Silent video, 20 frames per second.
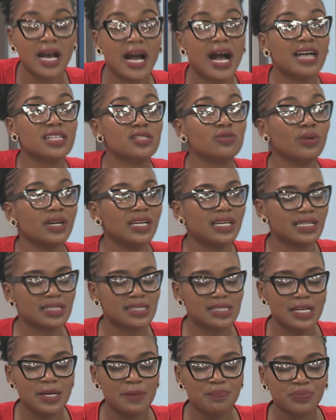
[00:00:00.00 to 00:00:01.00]
as well
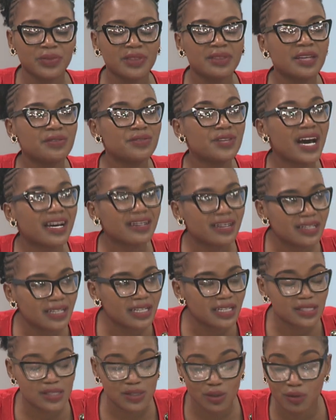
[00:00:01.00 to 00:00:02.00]
as the
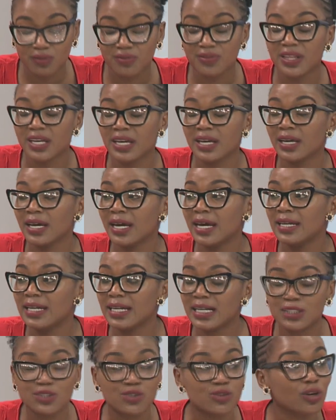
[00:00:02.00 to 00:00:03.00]
thoroughness of the
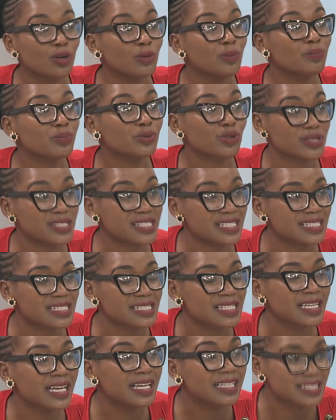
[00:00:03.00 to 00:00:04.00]
electoral
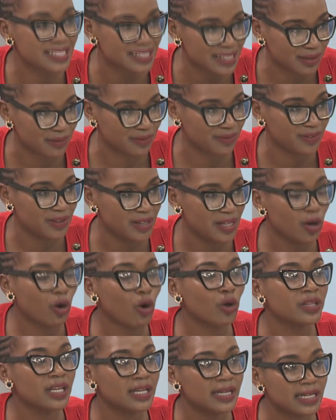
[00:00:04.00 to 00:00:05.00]
process itself,
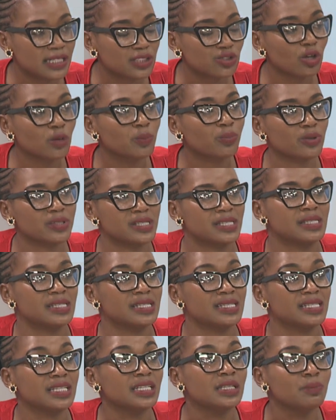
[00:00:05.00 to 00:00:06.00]
or the electoral
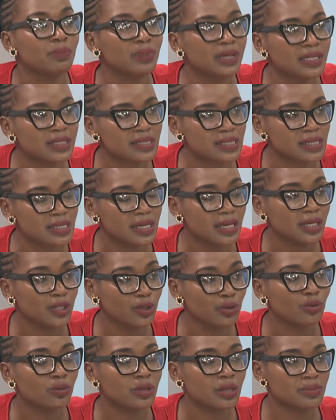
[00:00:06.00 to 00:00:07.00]
processes in place,
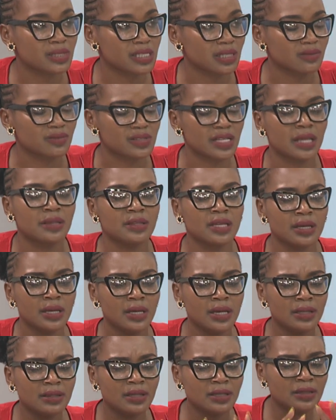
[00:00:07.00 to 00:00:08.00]
you know, themselves,
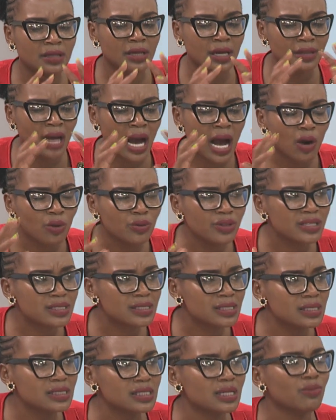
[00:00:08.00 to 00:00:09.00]
how the
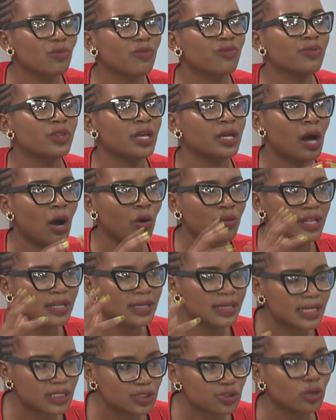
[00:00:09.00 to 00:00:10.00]
system of how the
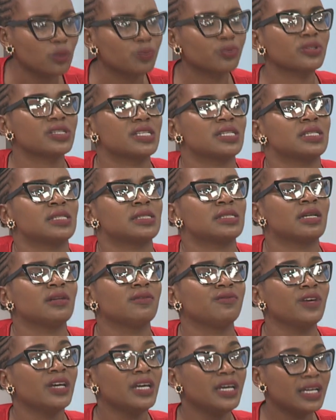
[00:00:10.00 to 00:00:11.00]
electoral process
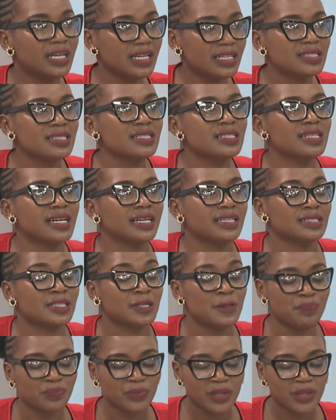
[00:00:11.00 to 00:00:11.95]
itself is designed.